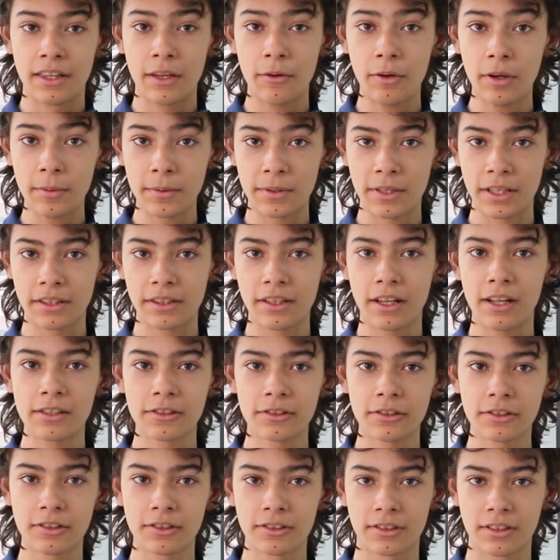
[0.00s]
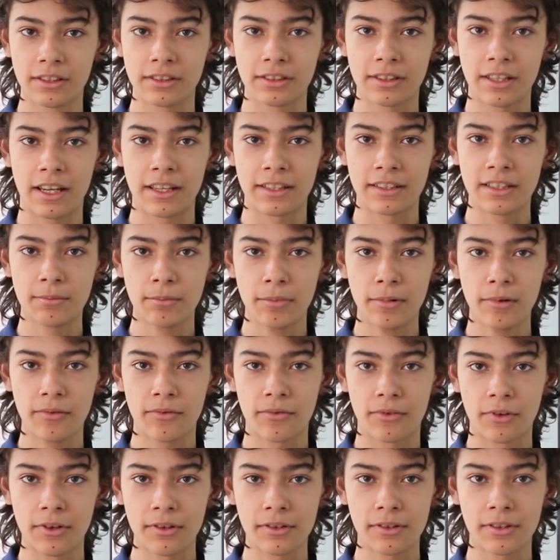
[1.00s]
The website also contains a simple
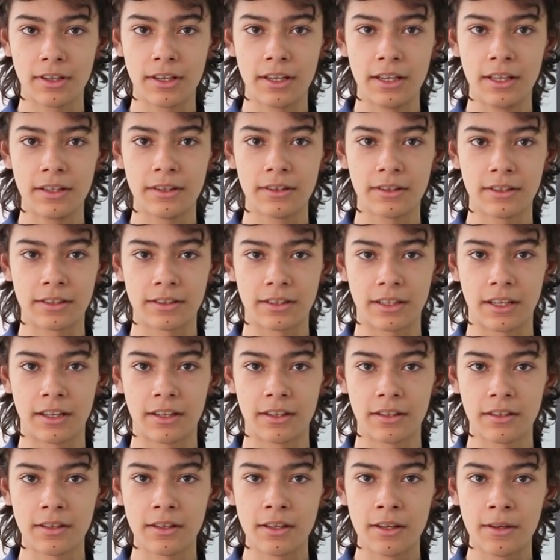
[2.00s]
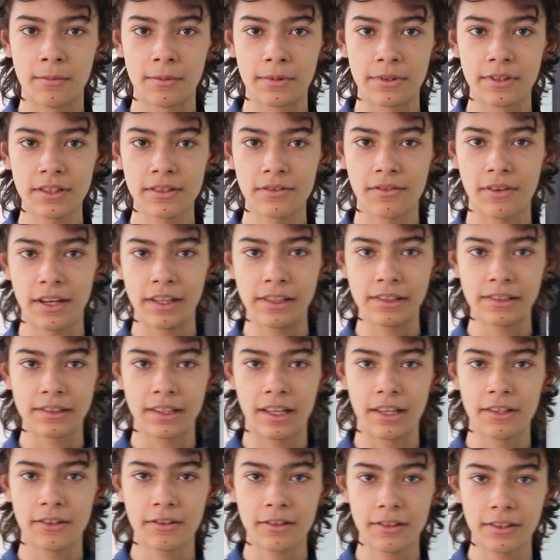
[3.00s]
front-end design, which is fast
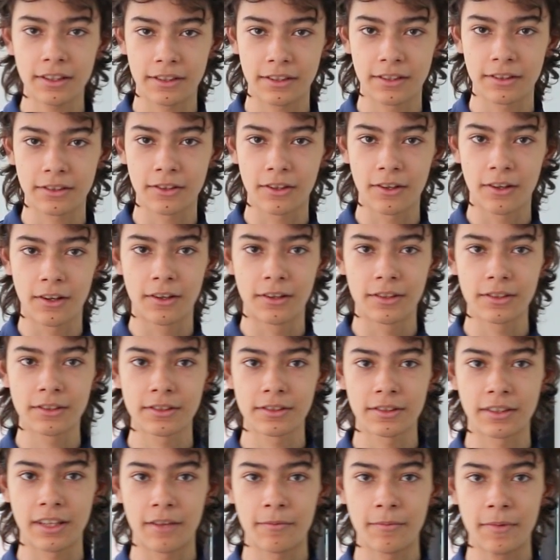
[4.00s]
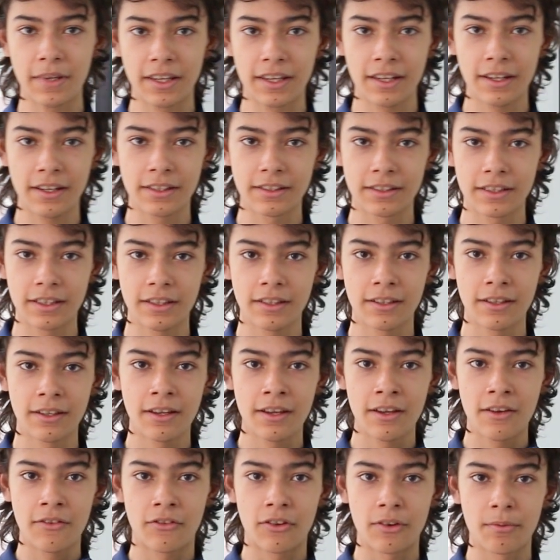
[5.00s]
and utilizes colors that make it easy
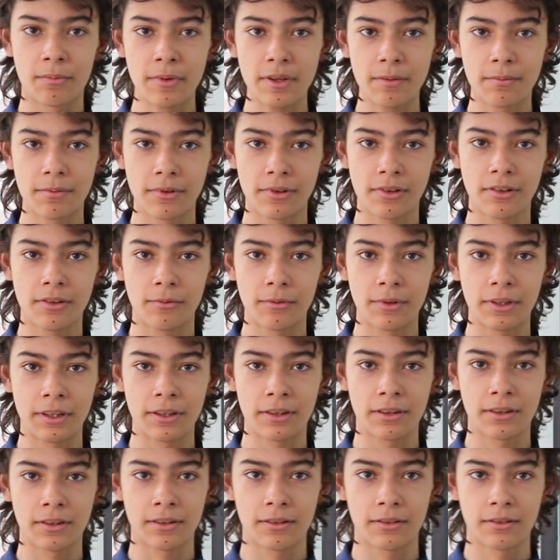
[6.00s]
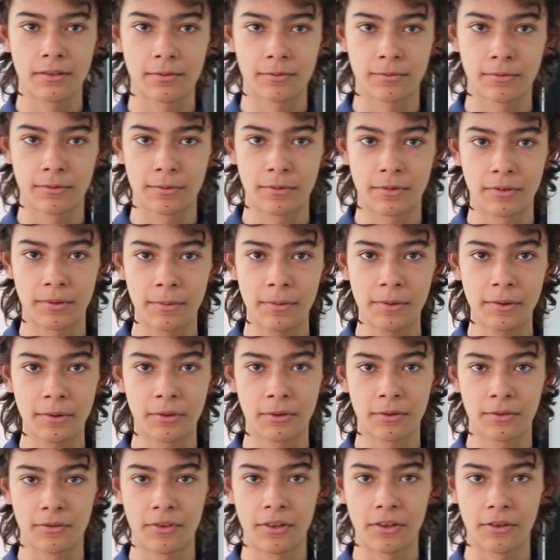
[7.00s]
for people with
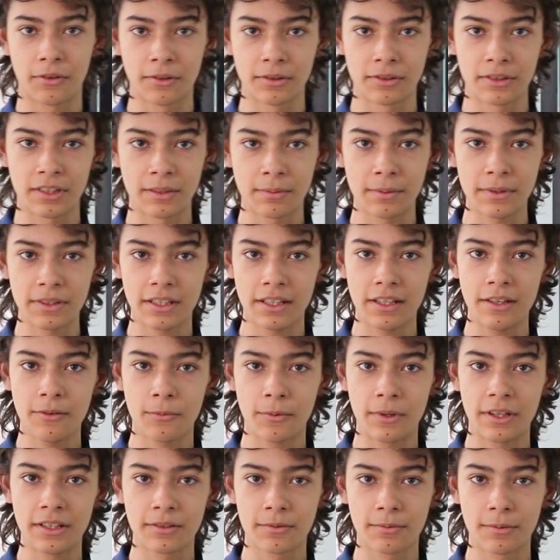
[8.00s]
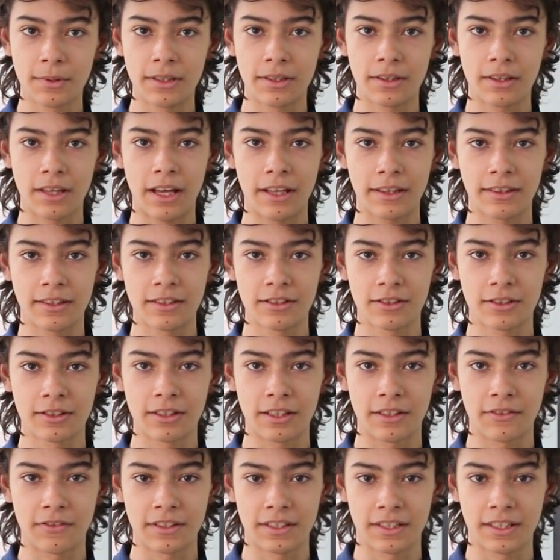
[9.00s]
to focus, especially ones with
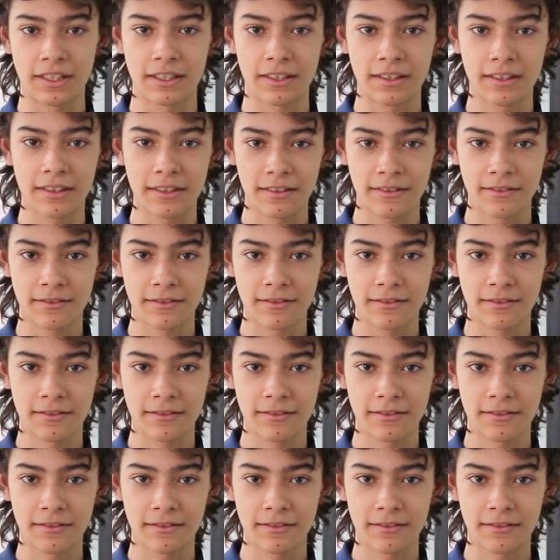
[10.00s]
attention deficit.